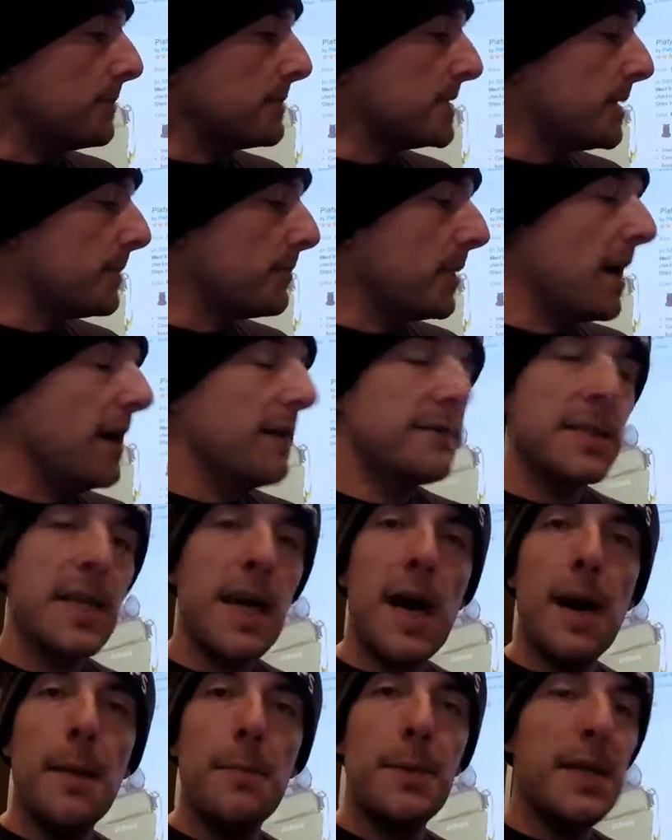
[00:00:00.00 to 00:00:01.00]
Same zip
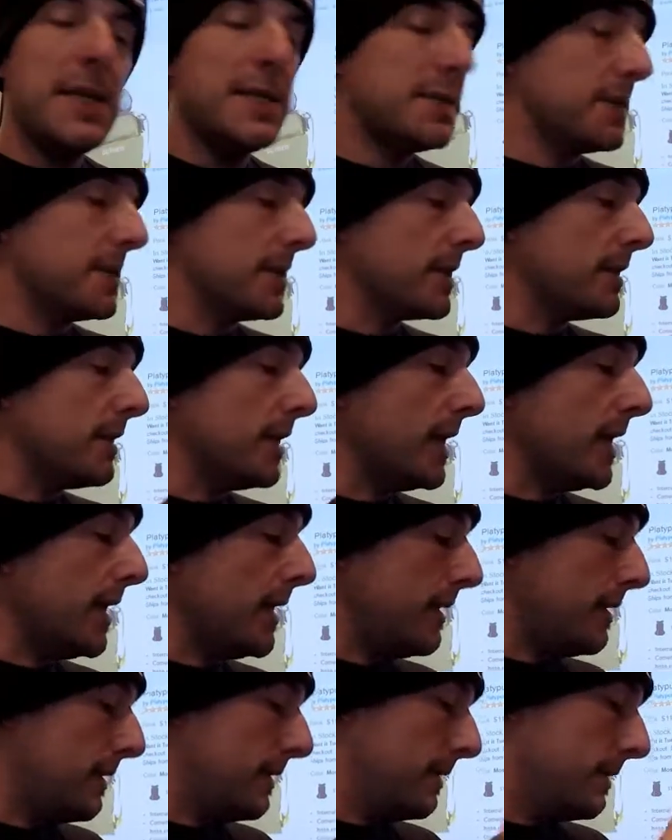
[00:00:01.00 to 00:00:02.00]
off top, easy to
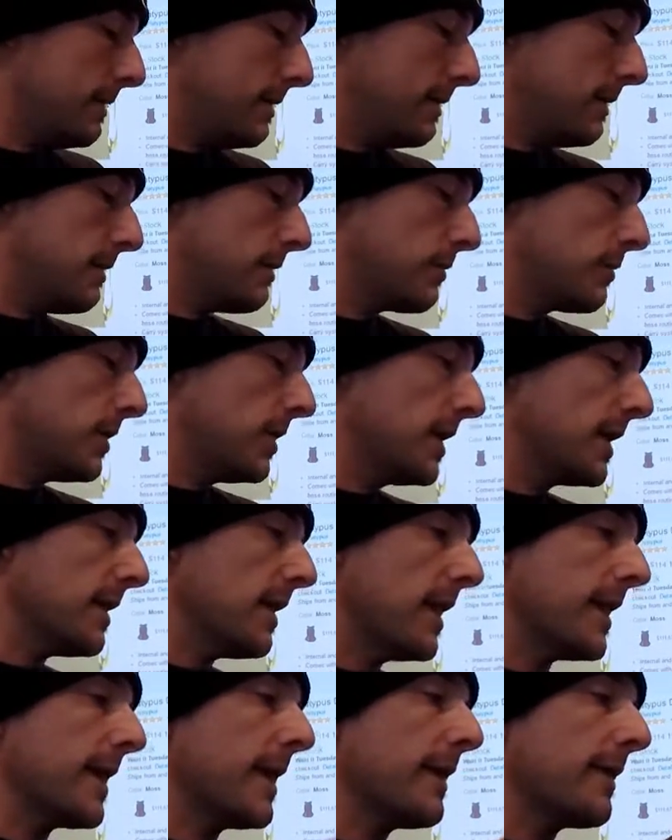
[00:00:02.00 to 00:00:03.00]
clean.
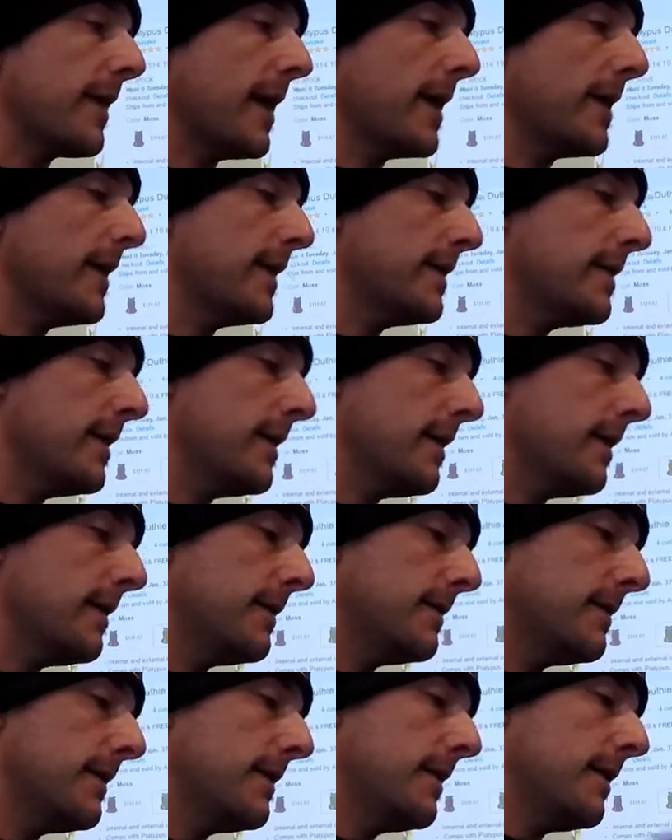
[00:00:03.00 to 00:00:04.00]
Really liking that
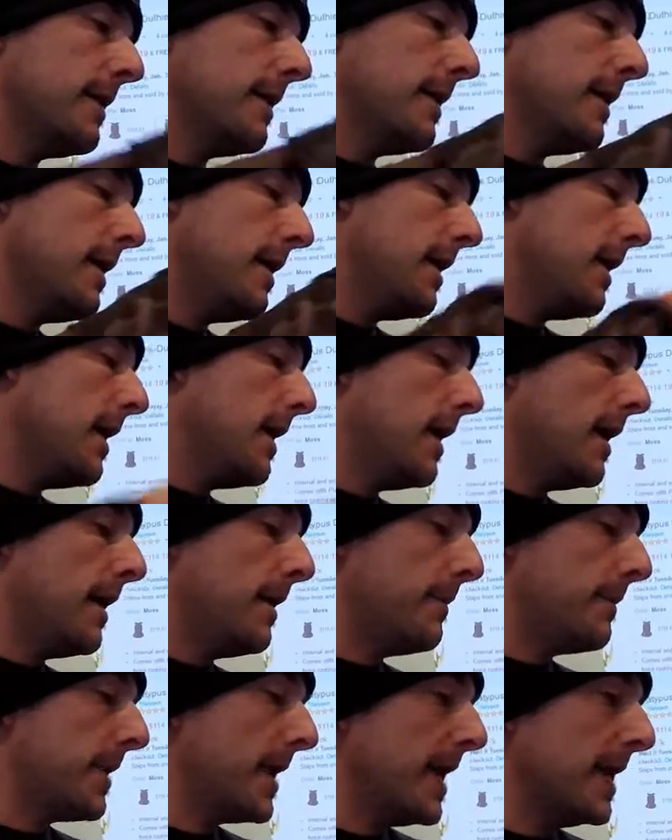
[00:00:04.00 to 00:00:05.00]
idea.
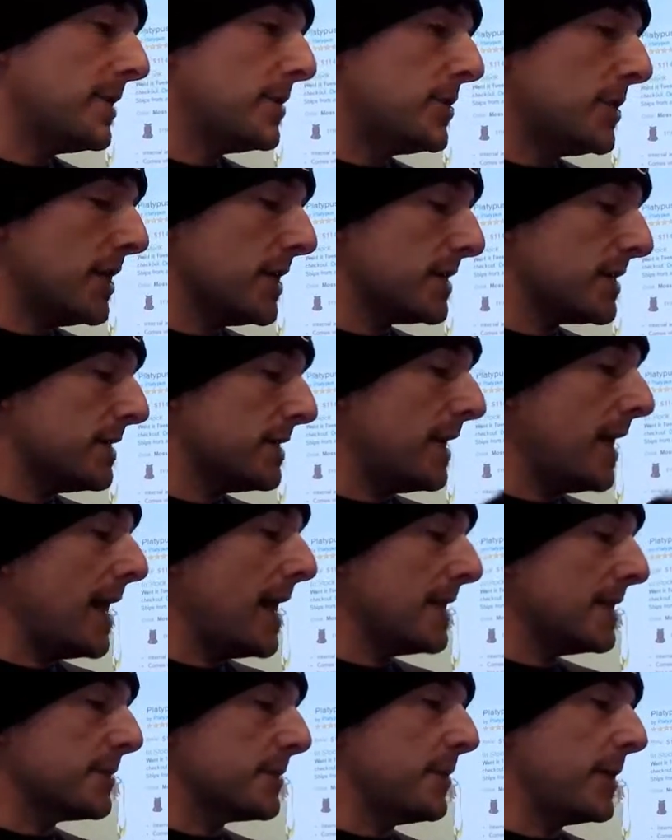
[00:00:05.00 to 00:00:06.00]
And just
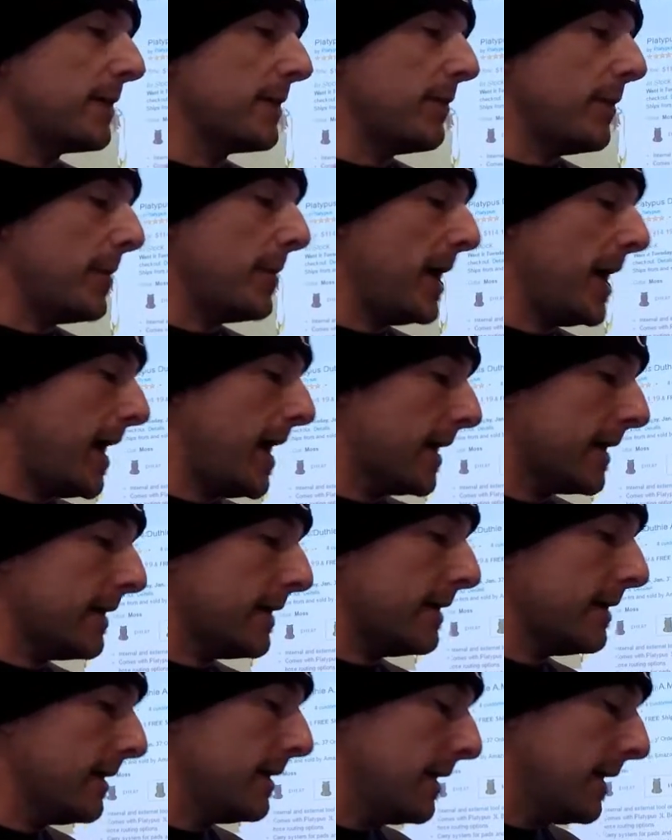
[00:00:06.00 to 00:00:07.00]
not as big of a
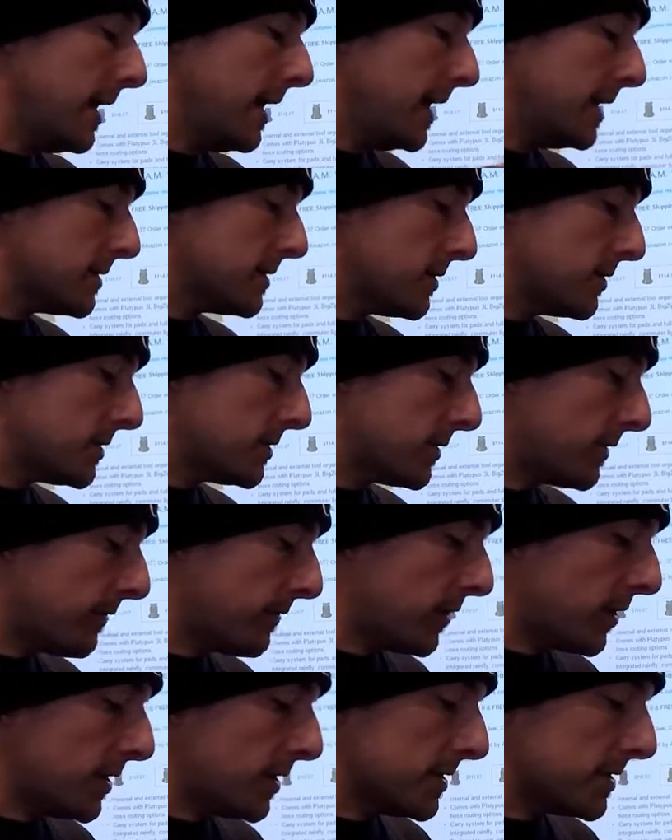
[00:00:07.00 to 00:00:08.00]
pack as the
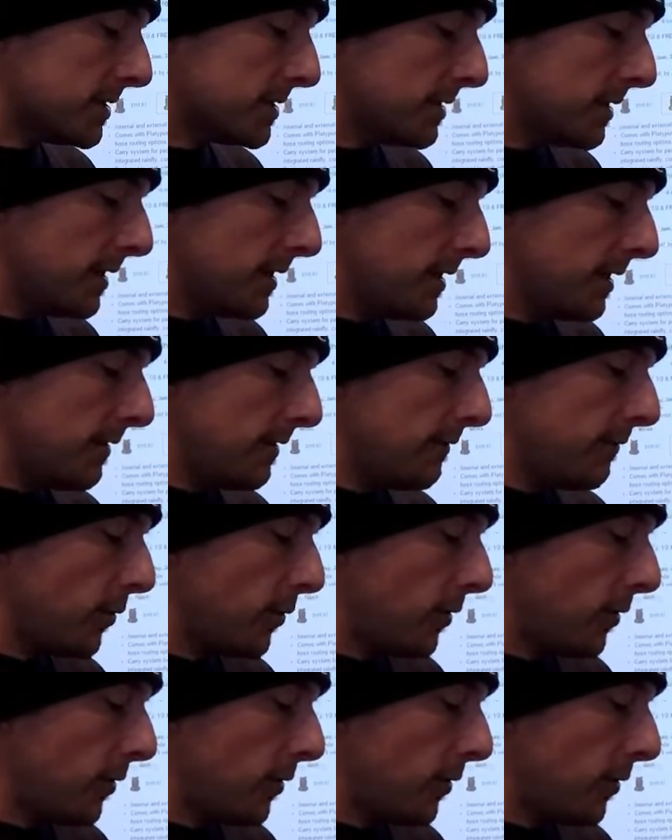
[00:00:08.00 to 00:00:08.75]
Traverse